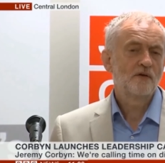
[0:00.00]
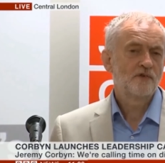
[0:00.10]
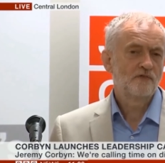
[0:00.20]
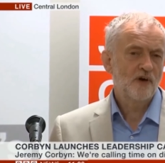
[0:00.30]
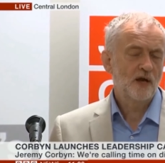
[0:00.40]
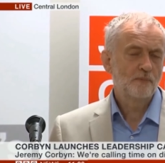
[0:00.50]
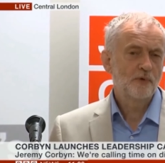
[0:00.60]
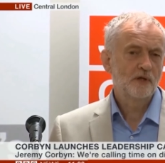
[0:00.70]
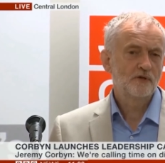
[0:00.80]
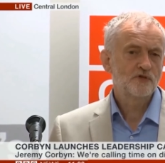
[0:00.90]
of
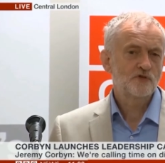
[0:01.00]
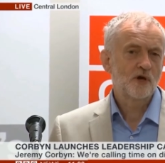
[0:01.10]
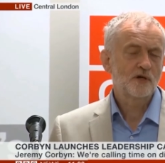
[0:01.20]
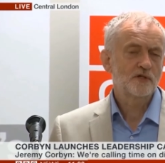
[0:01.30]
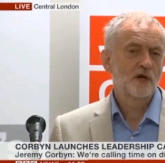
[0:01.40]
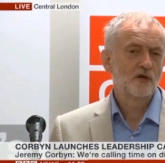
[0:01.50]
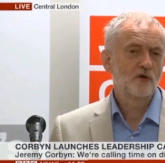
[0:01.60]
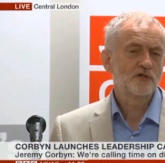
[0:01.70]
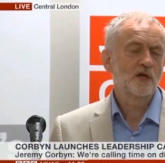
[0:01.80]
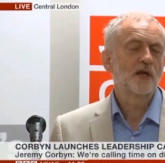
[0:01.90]
developing those drugs, and
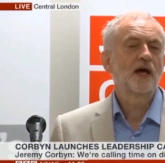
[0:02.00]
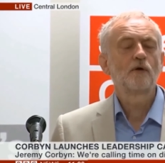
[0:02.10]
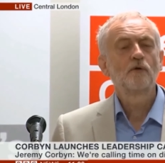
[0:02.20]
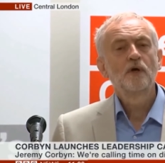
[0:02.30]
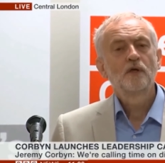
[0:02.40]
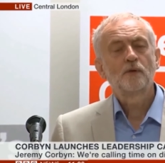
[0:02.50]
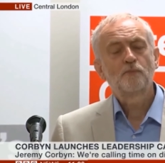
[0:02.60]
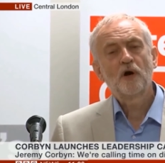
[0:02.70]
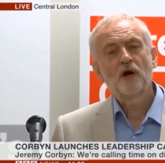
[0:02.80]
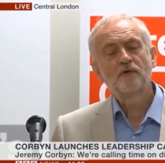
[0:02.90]
not allow the
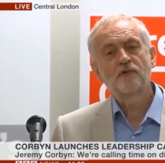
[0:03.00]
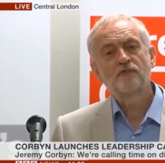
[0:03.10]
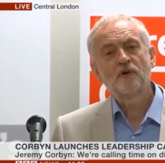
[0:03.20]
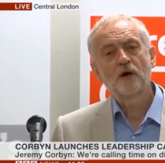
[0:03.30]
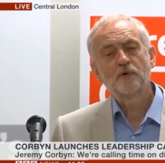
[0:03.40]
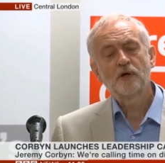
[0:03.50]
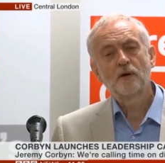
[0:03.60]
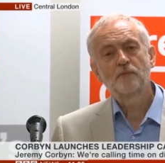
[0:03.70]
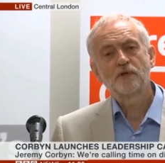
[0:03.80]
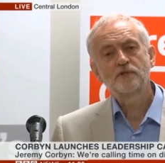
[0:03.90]
private pharma
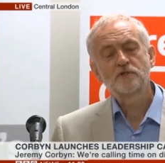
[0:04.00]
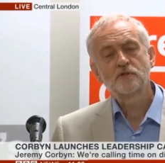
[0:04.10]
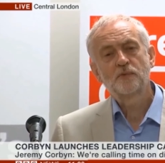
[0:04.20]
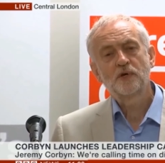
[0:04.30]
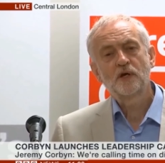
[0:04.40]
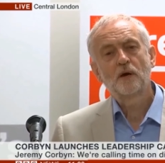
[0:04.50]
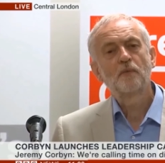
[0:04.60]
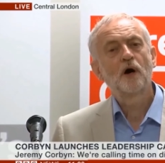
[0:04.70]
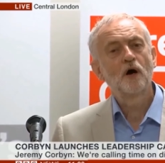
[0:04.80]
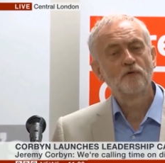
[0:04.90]
companies to
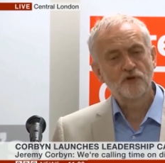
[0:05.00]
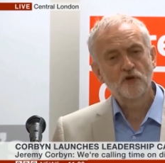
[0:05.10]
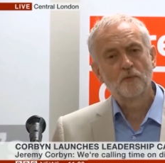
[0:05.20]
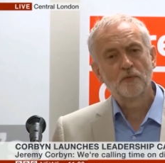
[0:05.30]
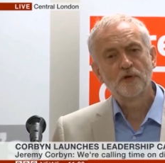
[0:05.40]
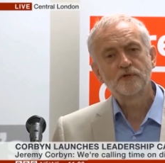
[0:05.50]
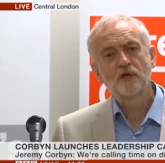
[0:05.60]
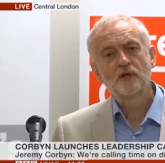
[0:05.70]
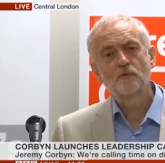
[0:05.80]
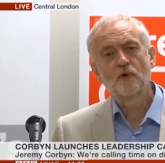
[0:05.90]
become over-dominant
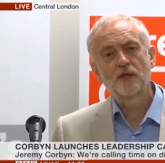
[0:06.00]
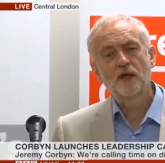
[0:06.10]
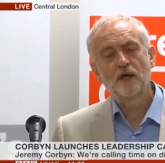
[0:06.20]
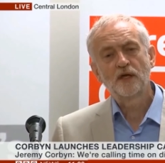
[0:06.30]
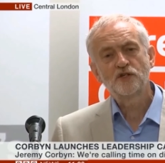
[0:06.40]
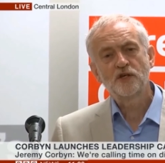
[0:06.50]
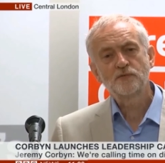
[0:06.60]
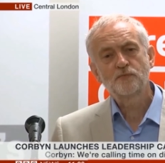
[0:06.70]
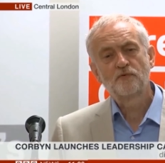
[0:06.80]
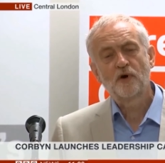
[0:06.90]
in the way the N H
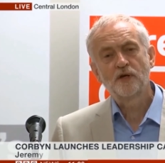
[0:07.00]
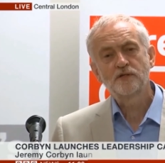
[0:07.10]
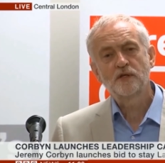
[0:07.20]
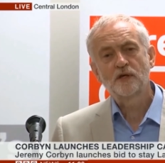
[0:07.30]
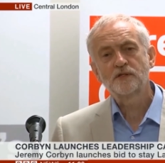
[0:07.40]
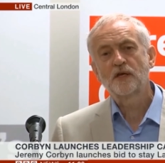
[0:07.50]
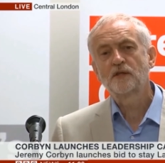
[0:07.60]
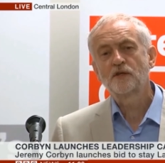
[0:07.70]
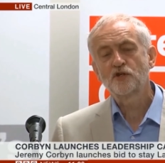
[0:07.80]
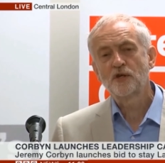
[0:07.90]
S provides things, and
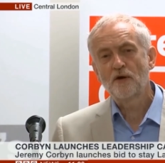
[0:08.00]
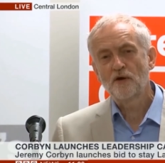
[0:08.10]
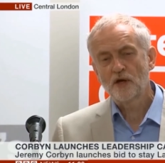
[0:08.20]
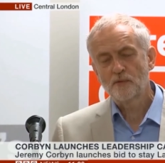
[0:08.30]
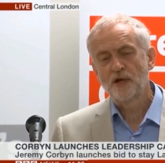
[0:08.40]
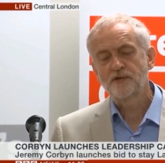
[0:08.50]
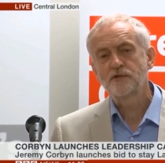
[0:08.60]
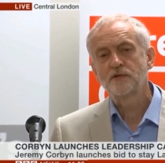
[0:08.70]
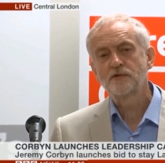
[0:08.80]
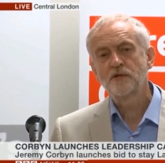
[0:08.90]
that generic
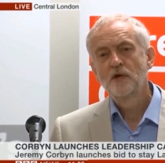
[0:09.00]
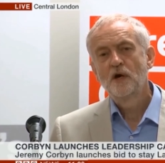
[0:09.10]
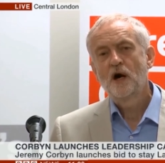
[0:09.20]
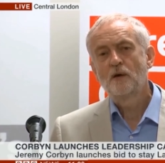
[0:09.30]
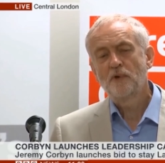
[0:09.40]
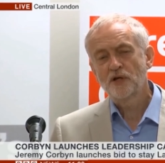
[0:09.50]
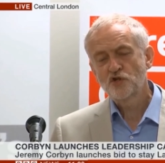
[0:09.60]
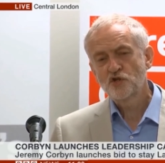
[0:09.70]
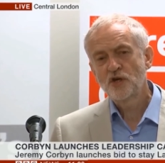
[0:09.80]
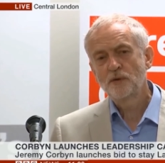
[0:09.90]
medicines are
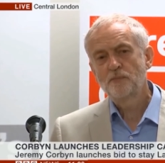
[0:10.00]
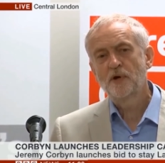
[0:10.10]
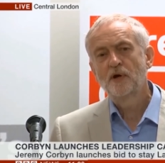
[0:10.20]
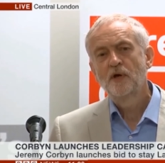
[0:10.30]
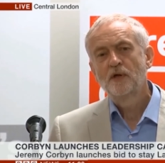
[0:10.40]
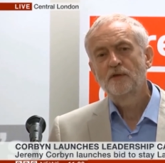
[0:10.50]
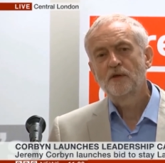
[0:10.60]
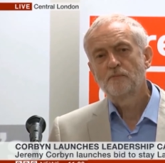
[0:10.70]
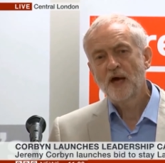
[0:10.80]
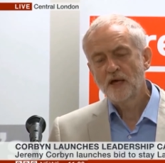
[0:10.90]
much cheaper
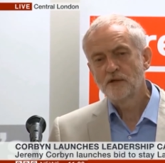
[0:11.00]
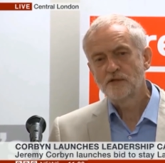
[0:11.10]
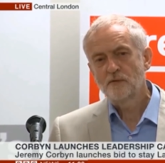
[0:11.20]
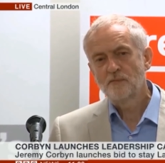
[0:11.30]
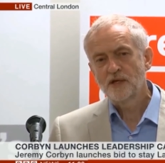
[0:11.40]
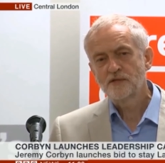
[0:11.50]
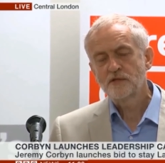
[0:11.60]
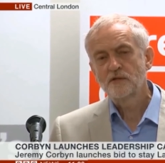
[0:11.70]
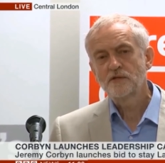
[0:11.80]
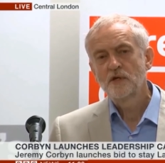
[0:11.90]
than patented
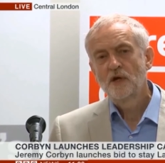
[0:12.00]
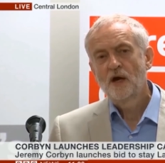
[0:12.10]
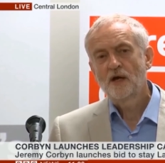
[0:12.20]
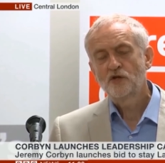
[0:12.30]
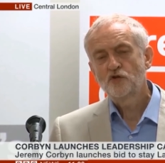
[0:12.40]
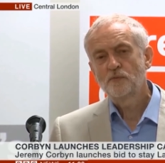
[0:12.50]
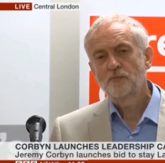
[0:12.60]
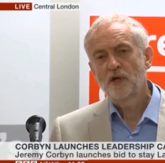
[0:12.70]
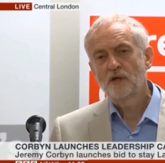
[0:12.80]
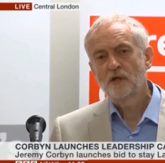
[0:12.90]
medicines and should
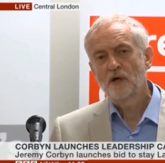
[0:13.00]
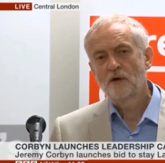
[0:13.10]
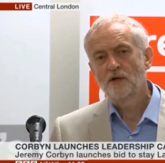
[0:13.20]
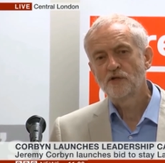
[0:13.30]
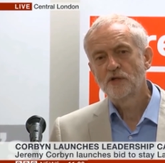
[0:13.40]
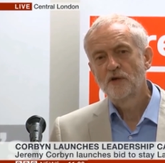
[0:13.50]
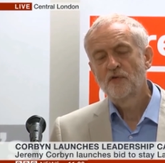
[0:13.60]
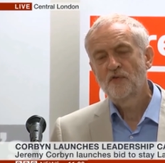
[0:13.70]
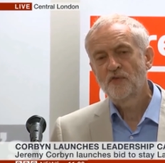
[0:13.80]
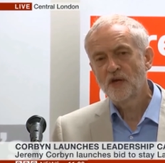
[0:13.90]
be encouraged.
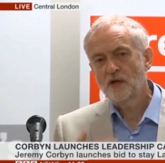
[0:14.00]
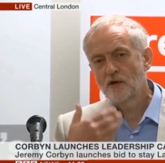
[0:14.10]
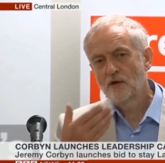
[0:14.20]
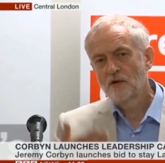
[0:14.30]
Think